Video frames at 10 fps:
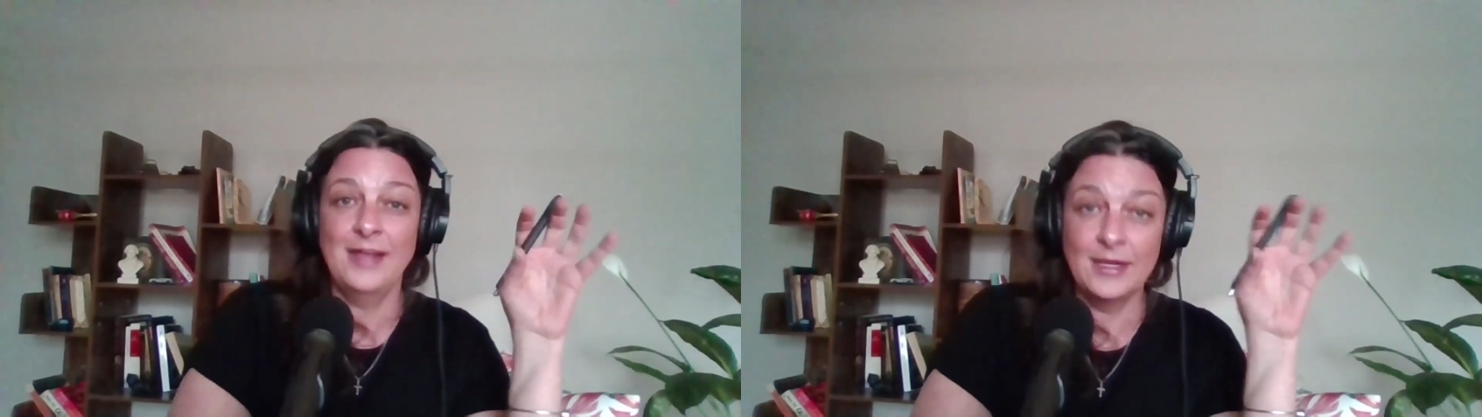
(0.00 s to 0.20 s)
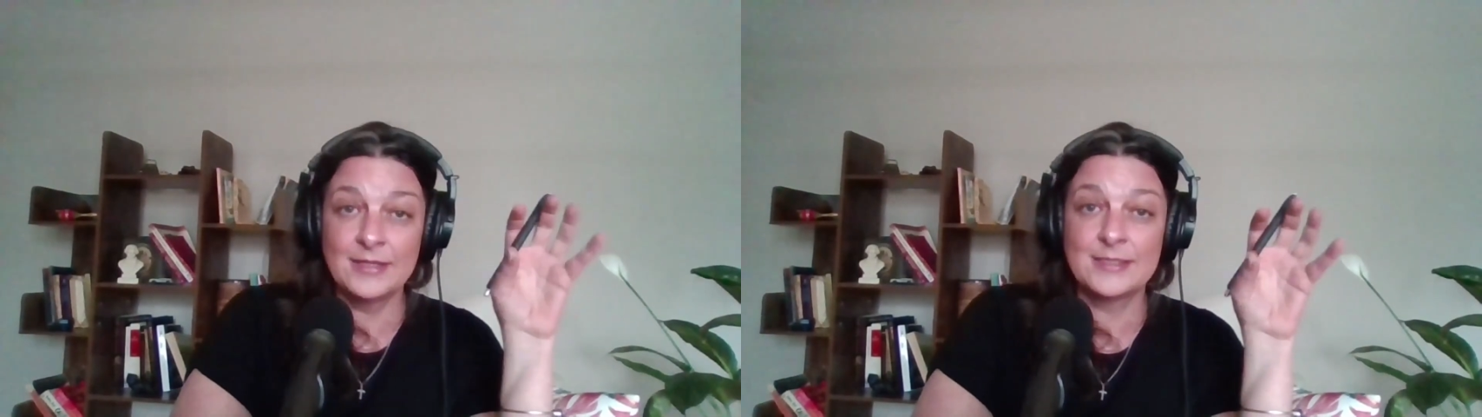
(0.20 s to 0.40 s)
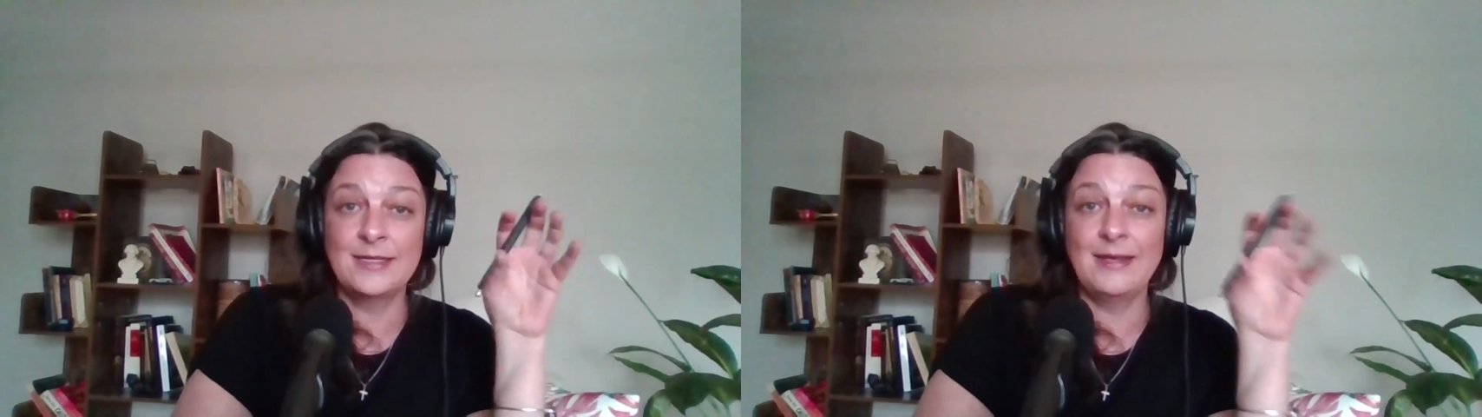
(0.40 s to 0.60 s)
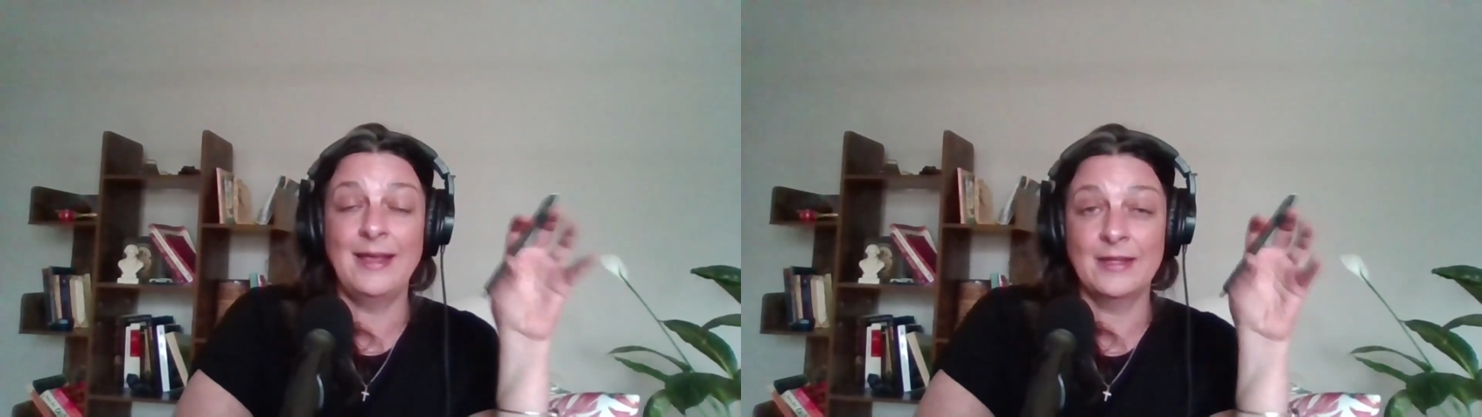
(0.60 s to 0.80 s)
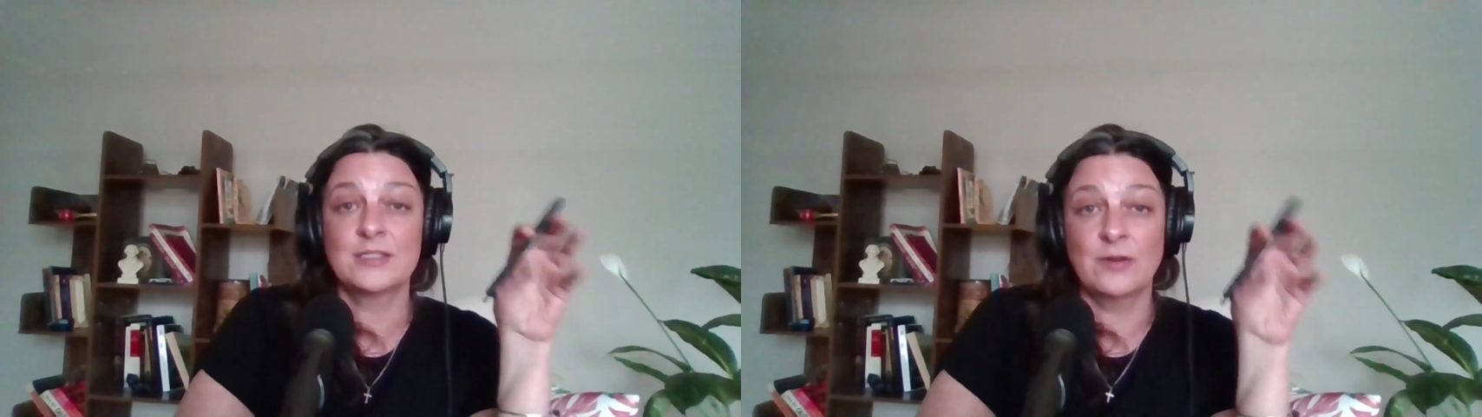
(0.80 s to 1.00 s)
is the
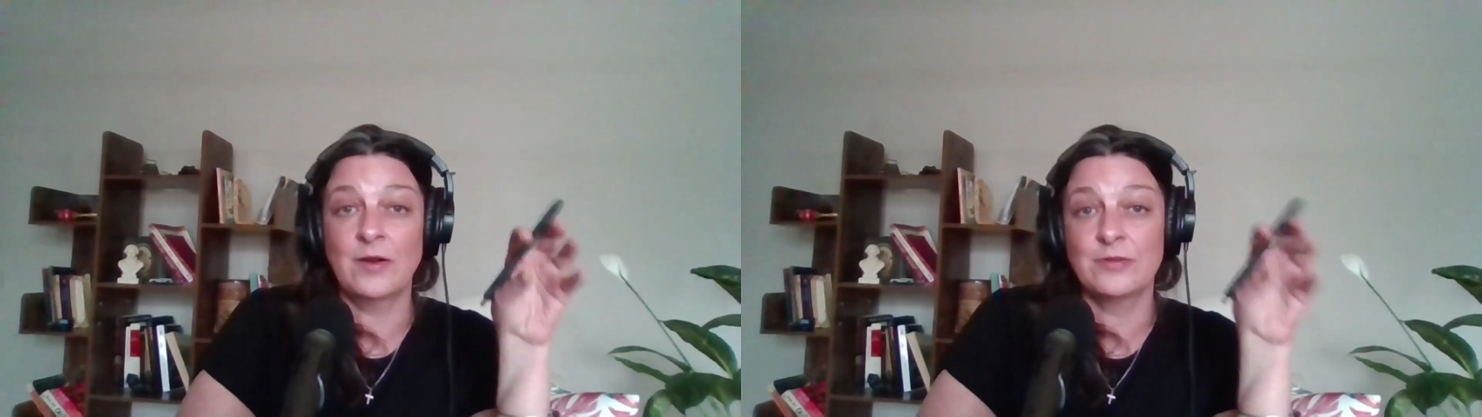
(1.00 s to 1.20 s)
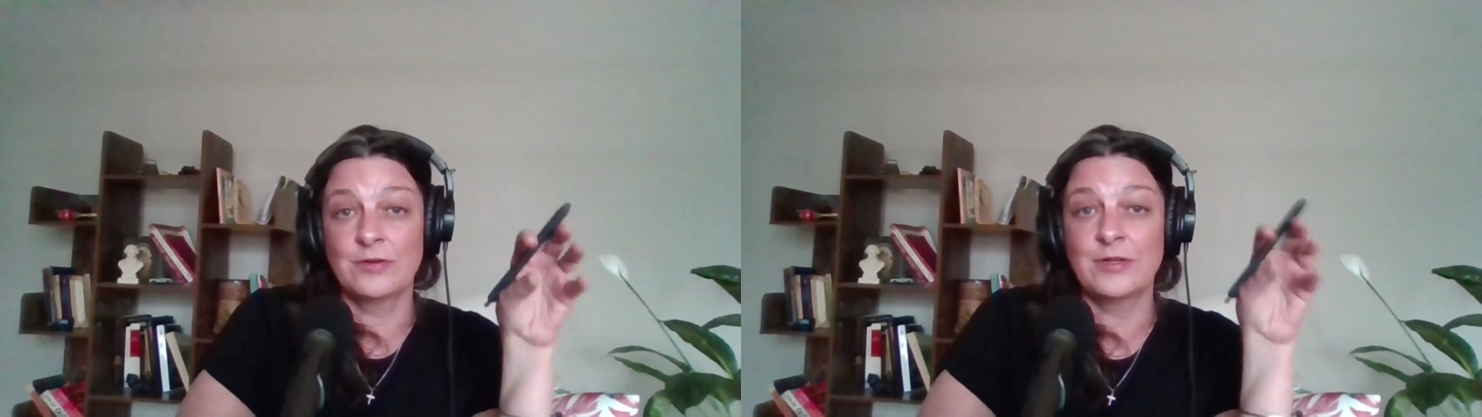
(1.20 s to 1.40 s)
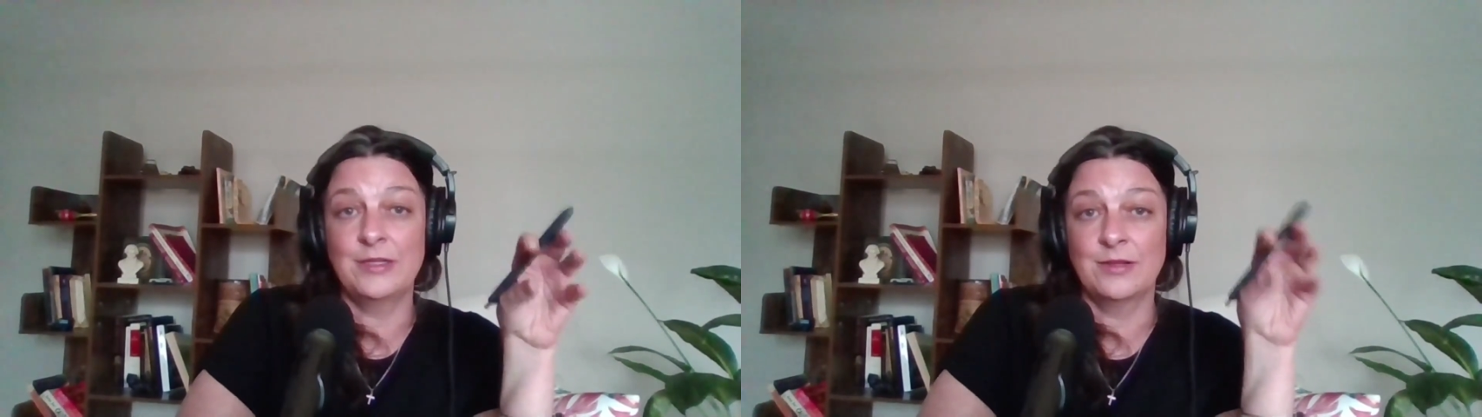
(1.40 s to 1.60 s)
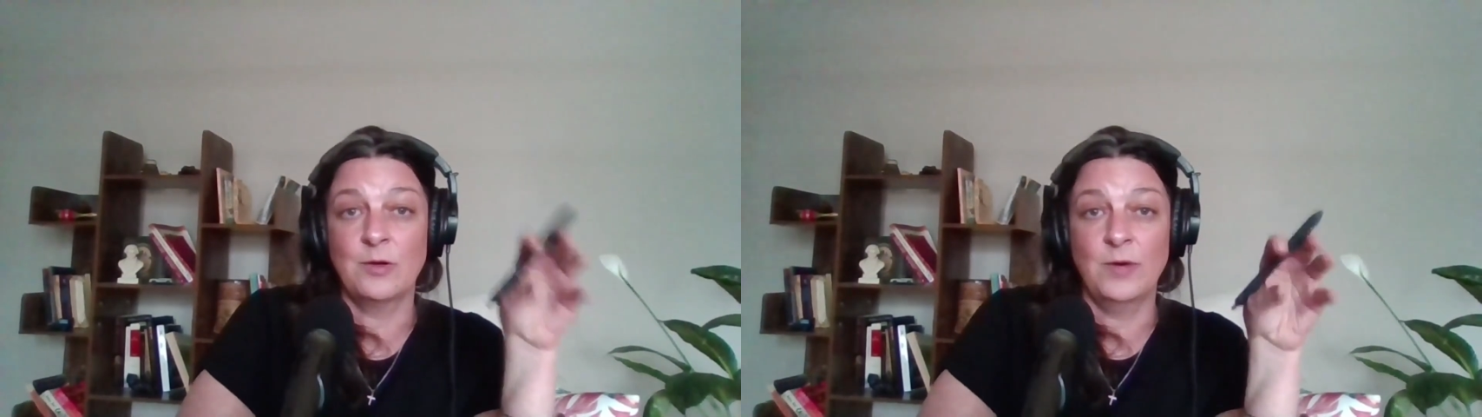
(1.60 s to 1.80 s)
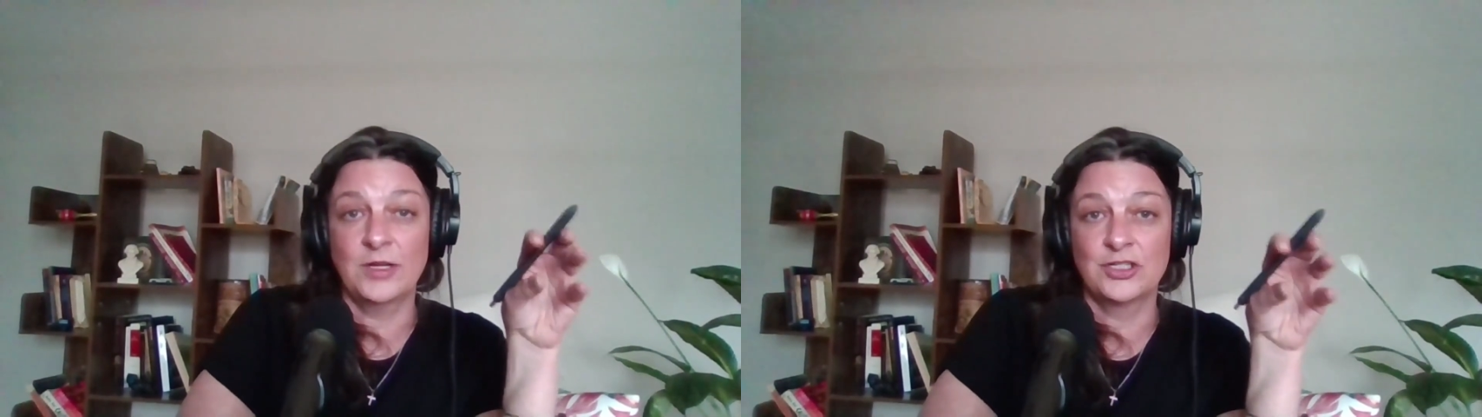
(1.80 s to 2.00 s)
answer underneath the
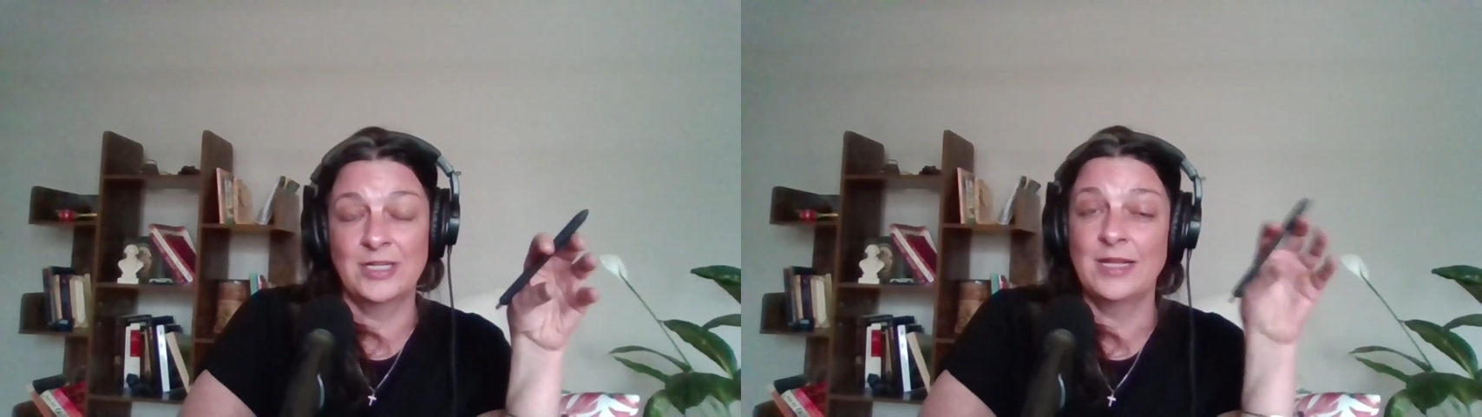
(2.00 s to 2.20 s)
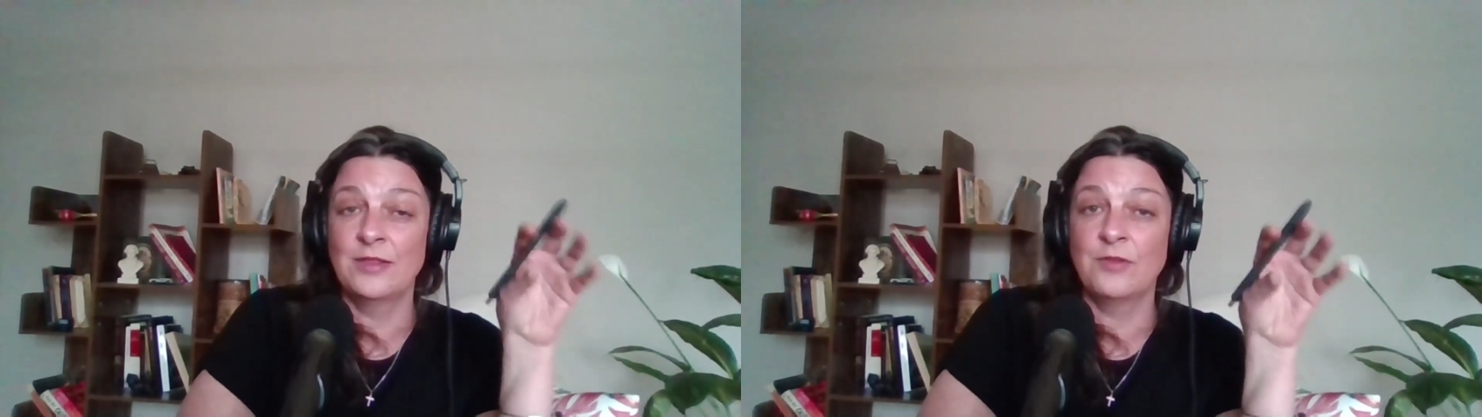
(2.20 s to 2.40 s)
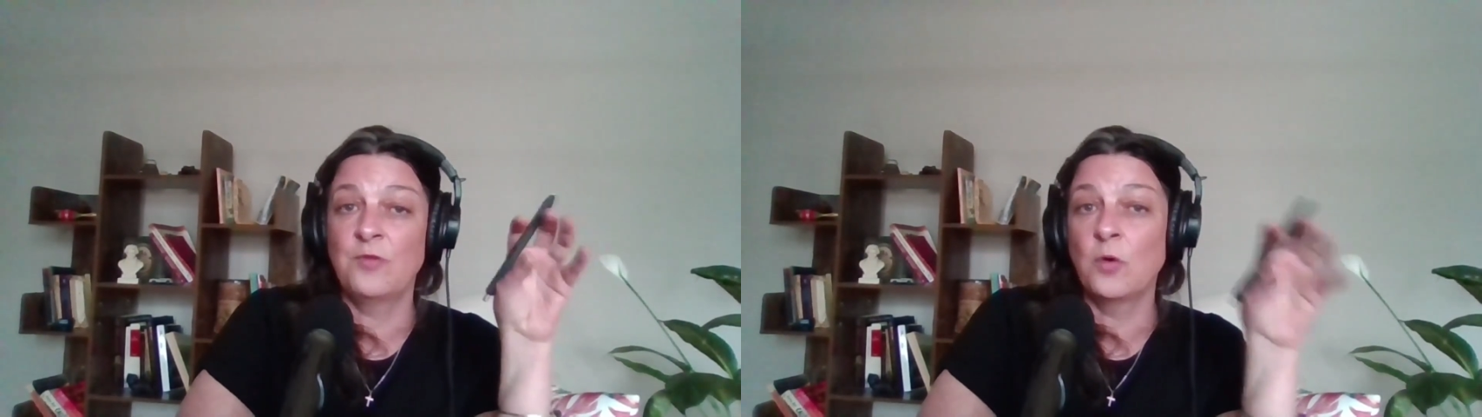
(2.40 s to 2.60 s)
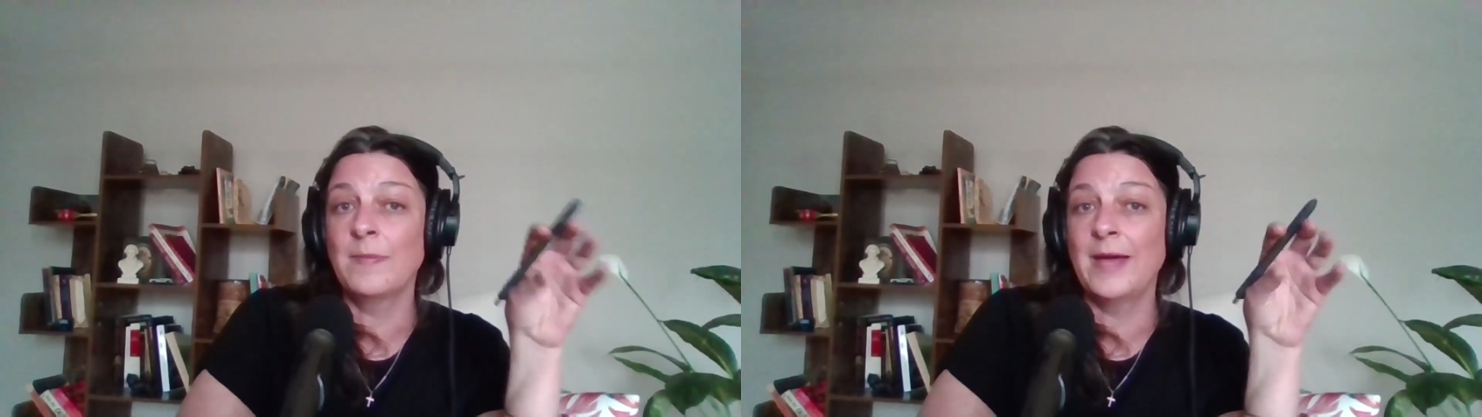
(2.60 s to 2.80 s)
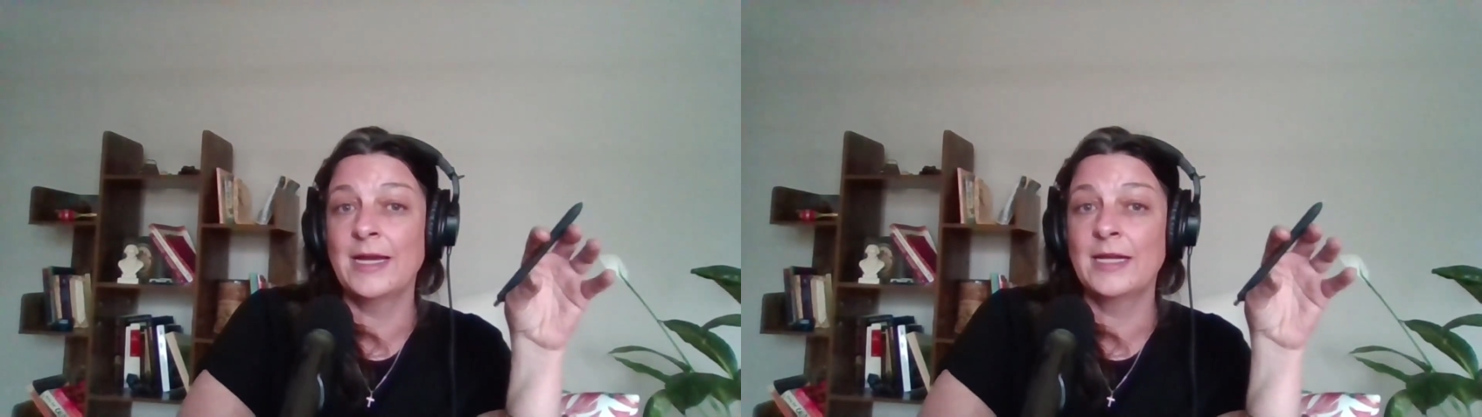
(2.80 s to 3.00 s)
question in the
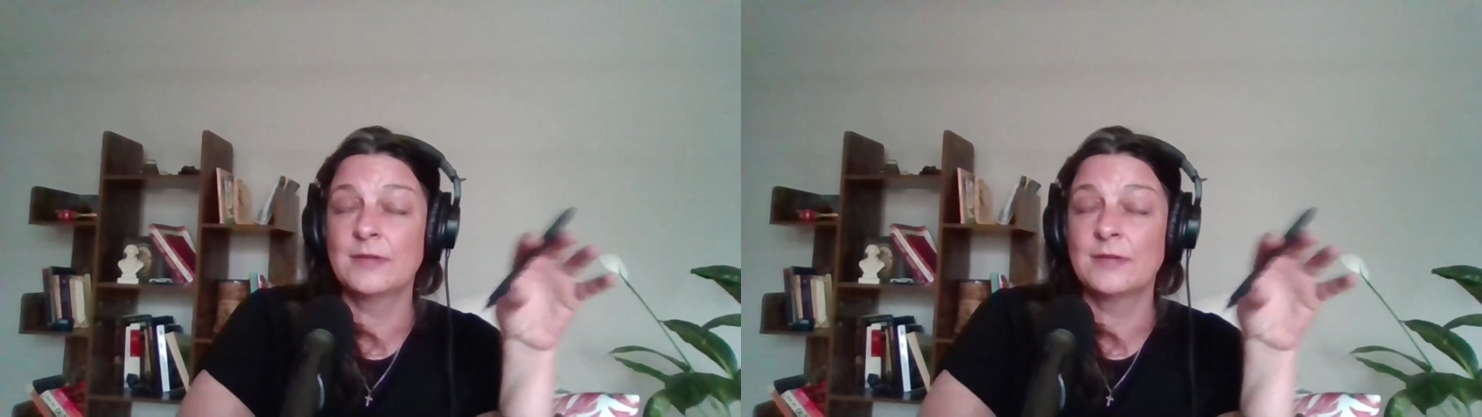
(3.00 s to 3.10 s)
formatting.